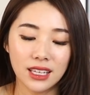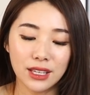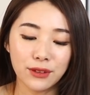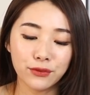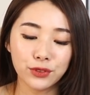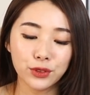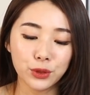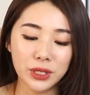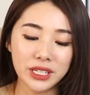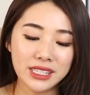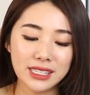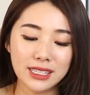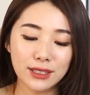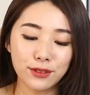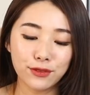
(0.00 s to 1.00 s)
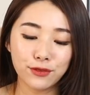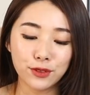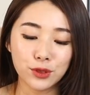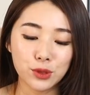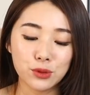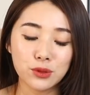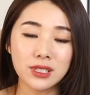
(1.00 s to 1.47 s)
Influenza
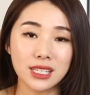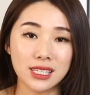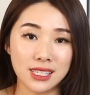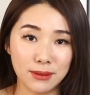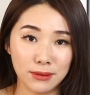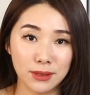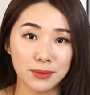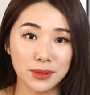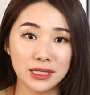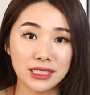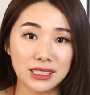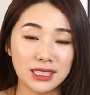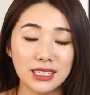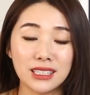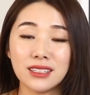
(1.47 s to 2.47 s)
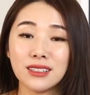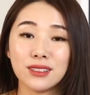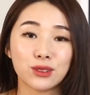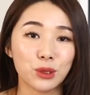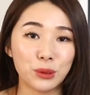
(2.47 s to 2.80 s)
flu susceptibility,